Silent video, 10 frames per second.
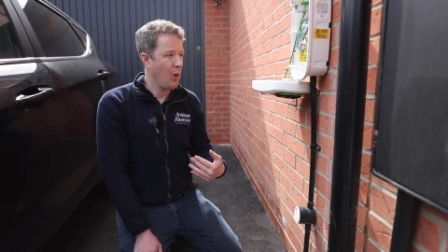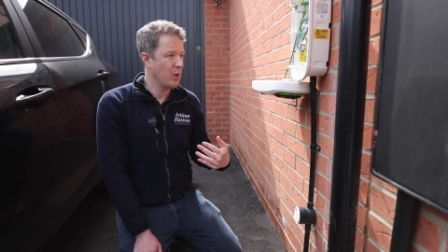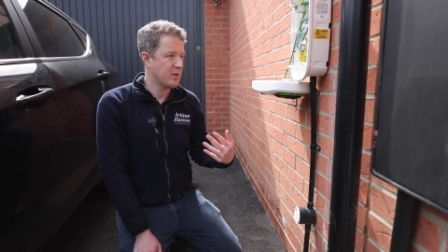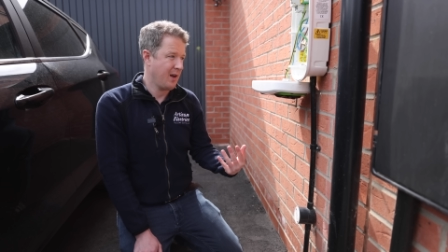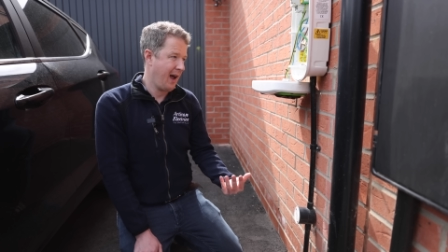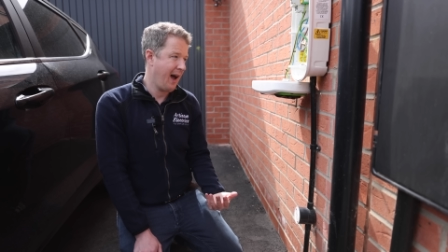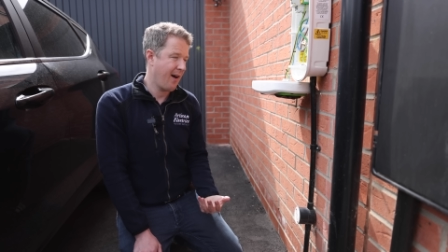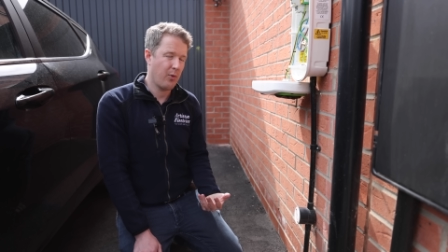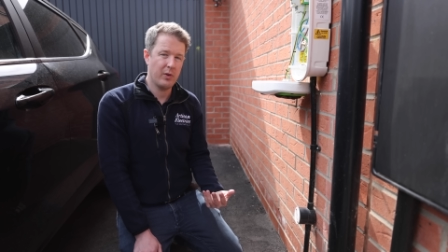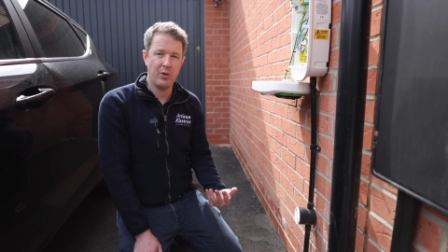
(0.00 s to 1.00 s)
or to
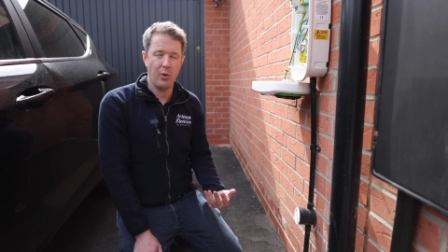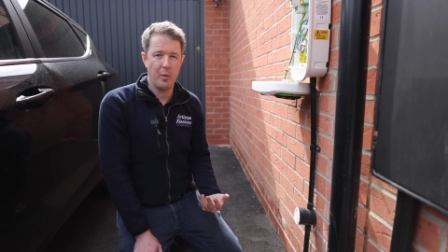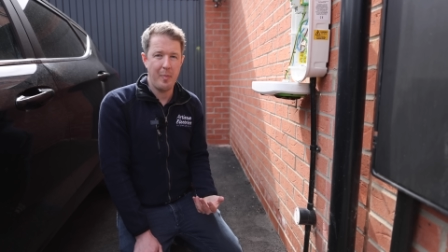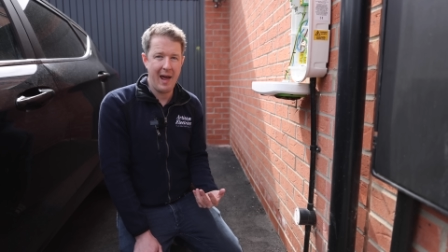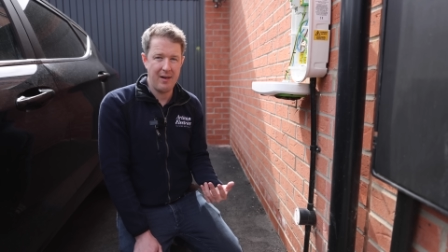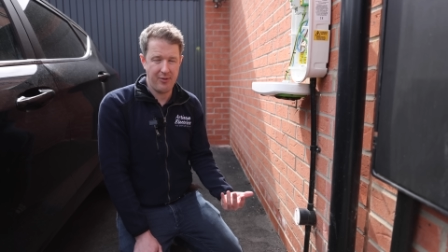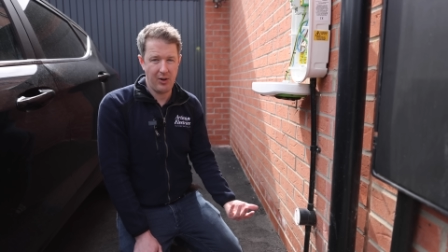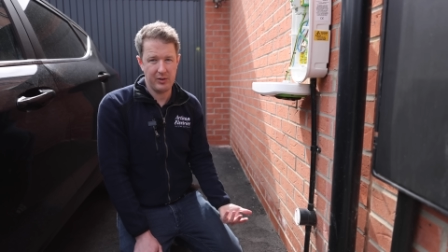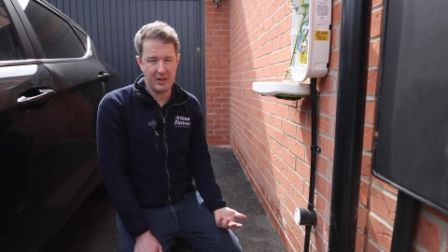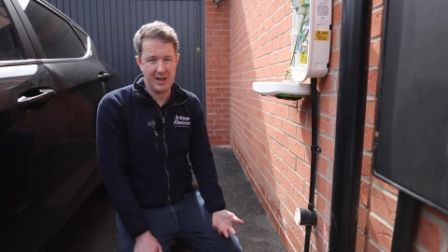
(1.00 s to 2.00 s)
have what's called a pen
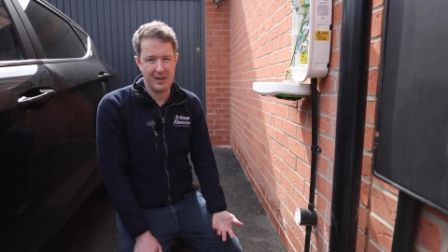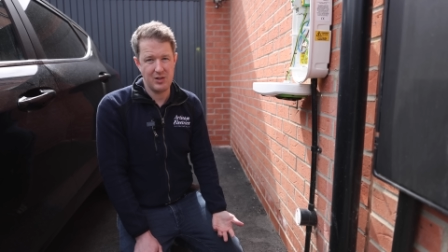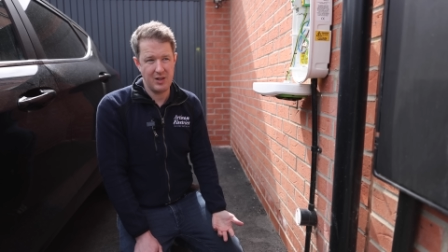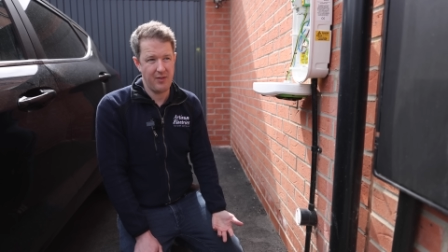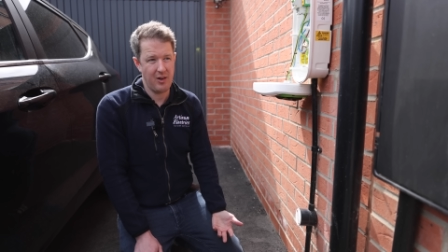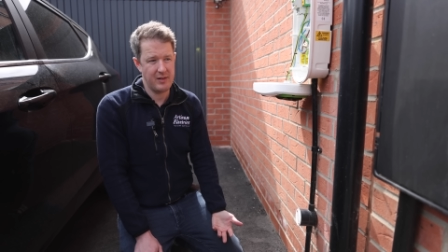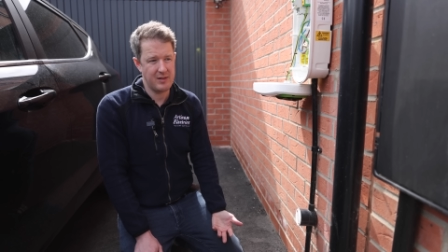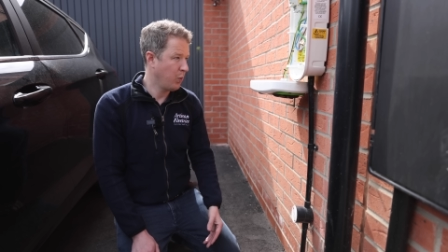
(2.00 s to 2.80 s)
fault detection device.